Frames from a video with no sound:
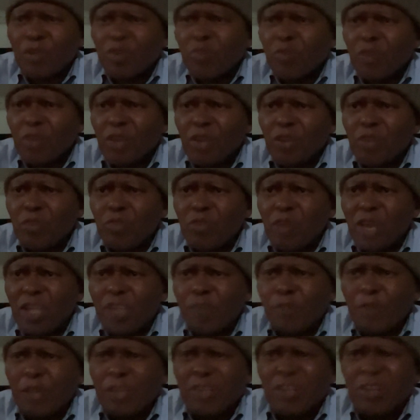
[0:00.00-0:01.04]
do you
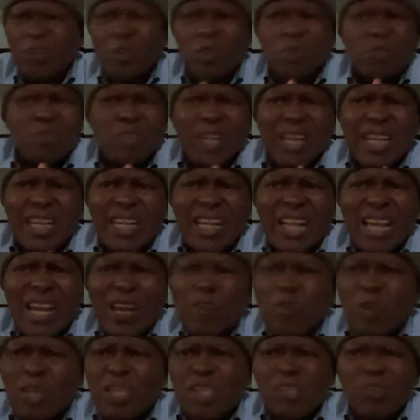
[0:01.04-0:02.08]
expect? You're going to get
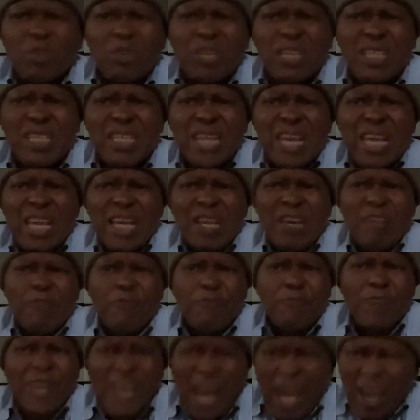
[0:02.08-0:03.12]
what is known as
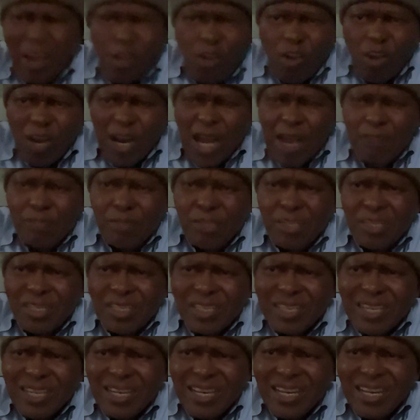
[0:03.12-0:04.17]
lung collapse,
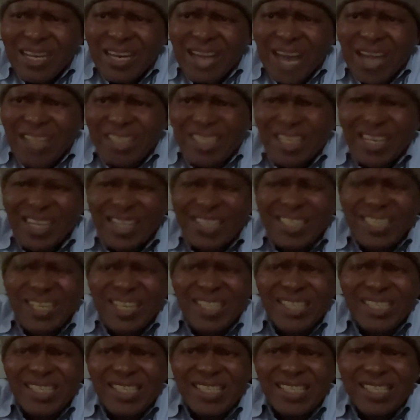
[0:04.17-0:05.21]

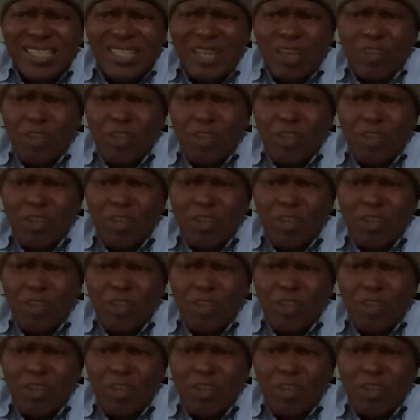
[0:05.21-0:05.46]
atelectasis.